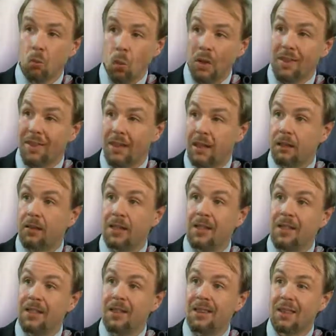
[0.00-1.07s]
One thing,
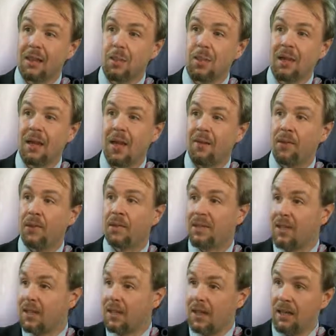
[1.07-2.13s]
they need to think about having a
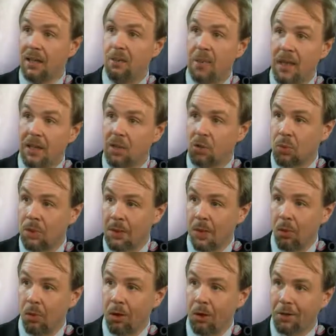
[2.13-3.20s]
dedicated management
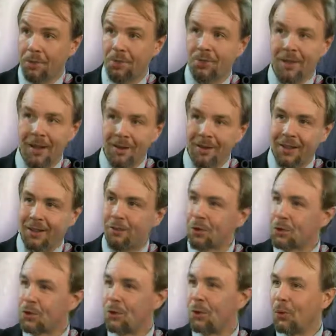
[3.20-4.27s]
network. Now, in a
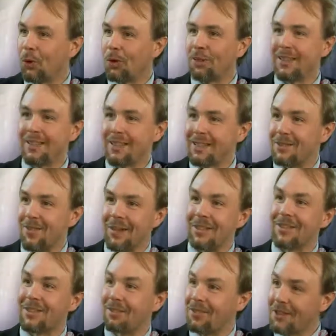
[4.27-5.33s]
virtual world, that doesn't
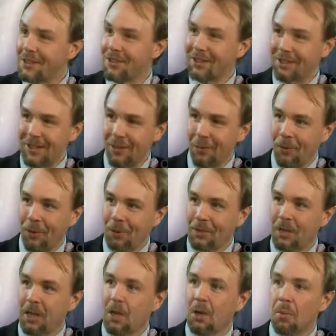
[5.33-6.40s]
mean it's a physical
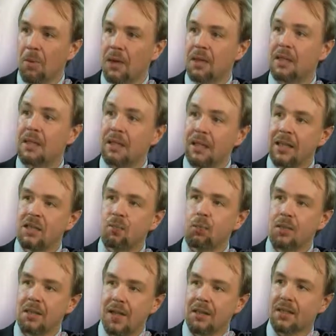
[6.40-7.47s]
network, but it's at
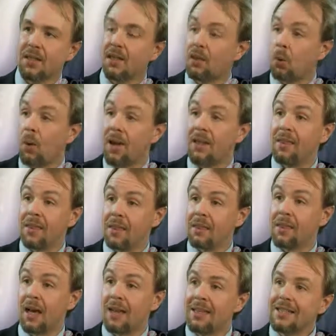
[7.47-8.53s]
least protected in a way that
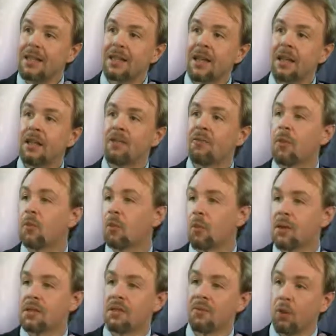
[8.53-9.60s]
it's isolated from the
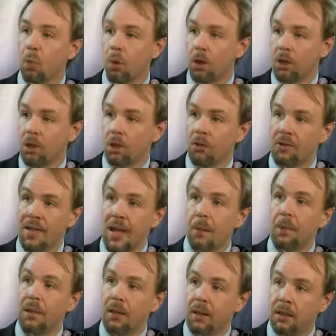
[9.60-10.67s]
rest of the workloads
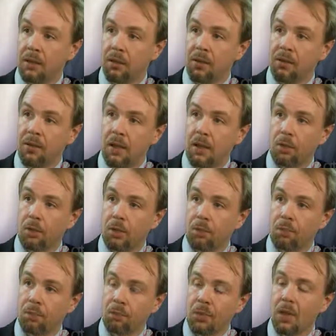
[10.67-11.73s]
happening in their environment.